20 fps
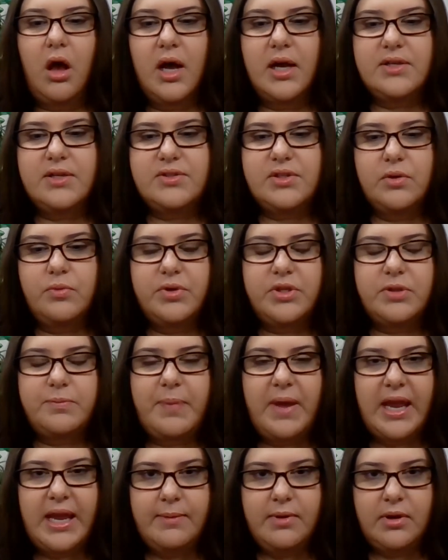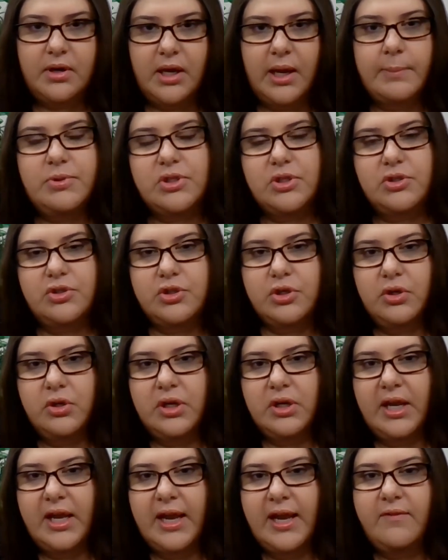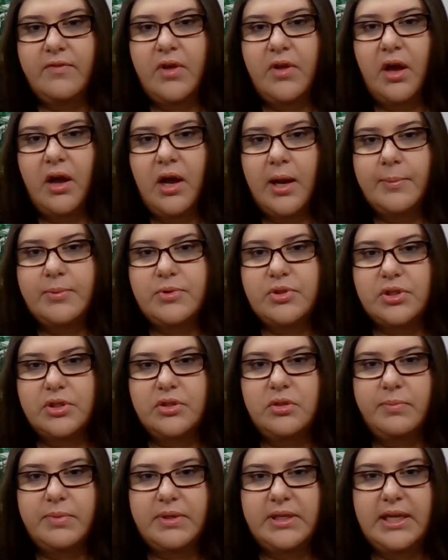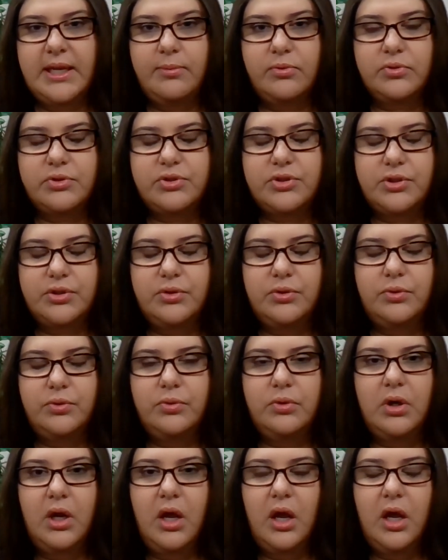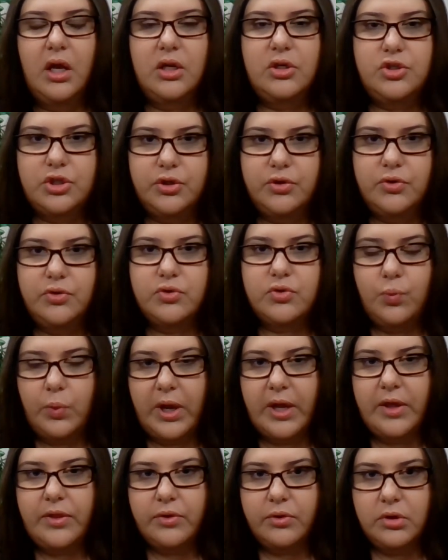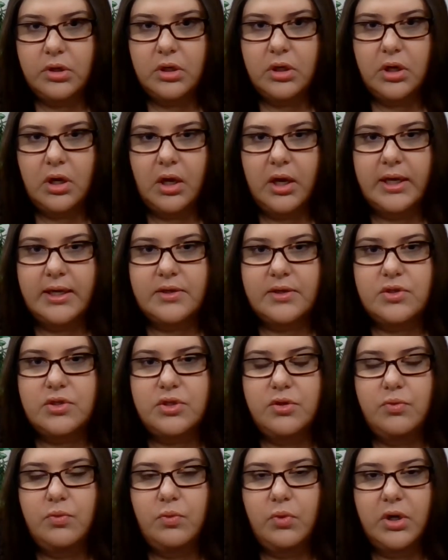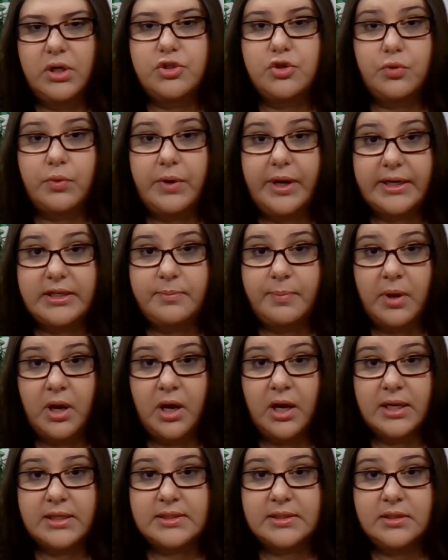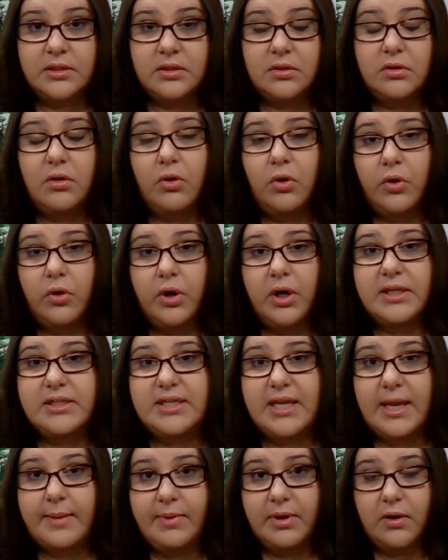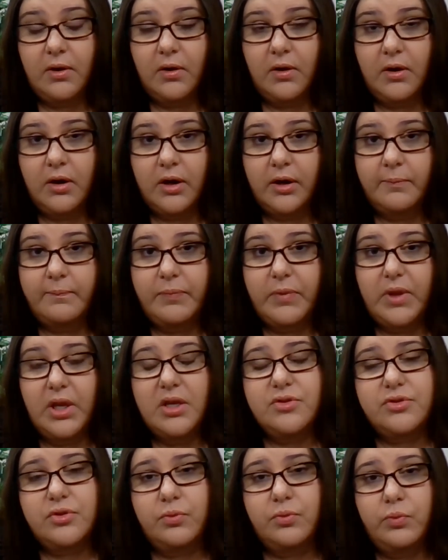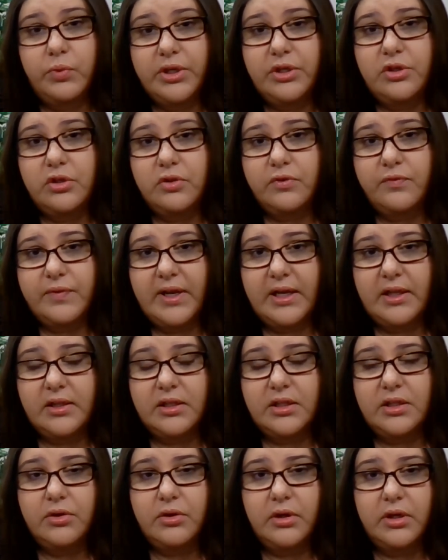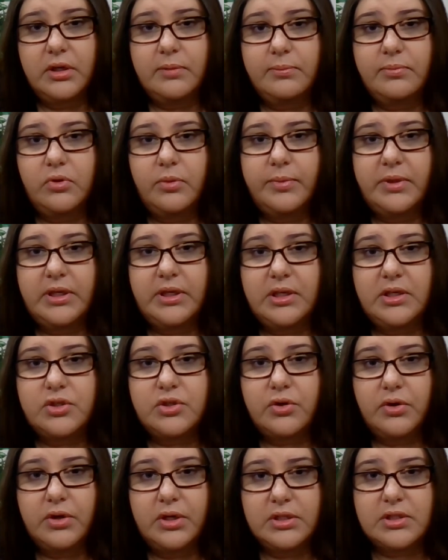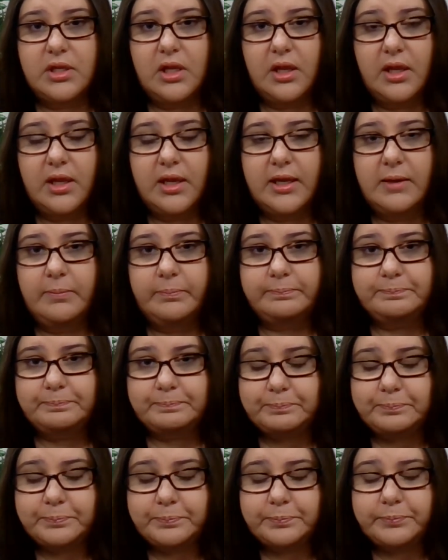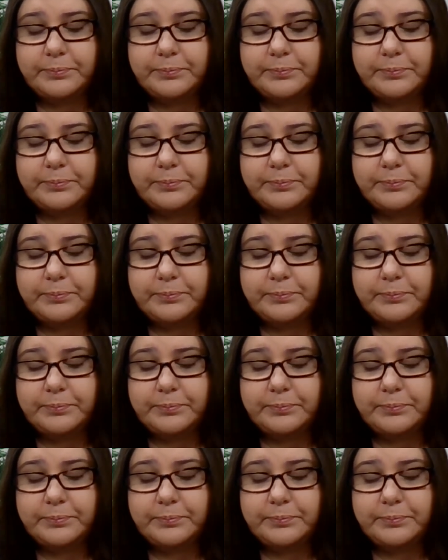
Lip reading: Also, with payment options, you're going to have the option to be able to choose whether or not you want direct deposit or a debit card. So when you're filing your unemployment insurance claim,